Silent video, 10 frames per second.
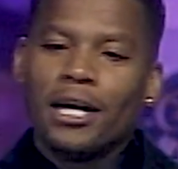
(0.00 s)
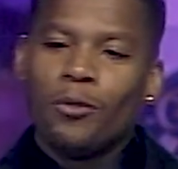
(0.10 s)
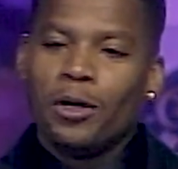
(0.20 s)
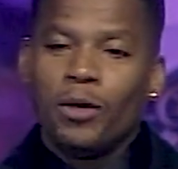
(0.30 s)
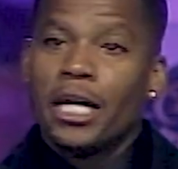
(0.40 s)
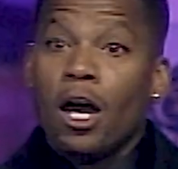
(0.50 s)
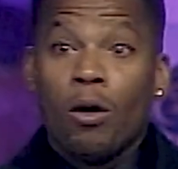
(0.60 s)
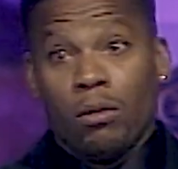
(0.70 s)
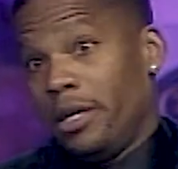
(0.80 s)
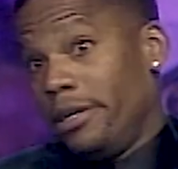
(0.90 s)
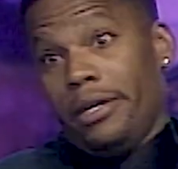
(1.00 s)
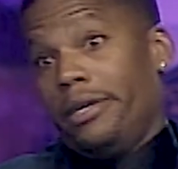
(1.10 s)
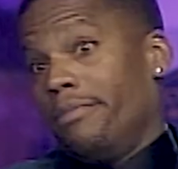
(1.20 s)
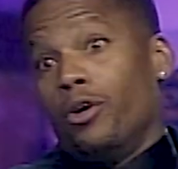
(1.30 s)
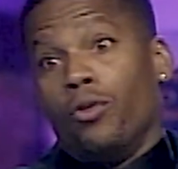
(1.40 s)
Where you going? He
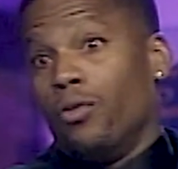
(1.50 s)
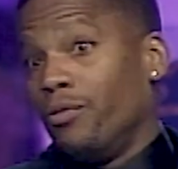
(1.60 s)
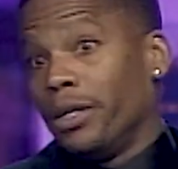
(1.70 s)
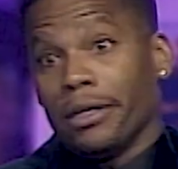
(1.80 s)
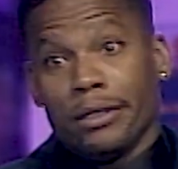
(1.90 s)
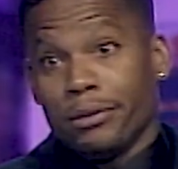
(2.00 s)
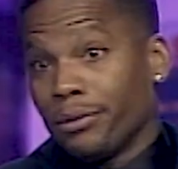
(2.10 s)
move, nigga.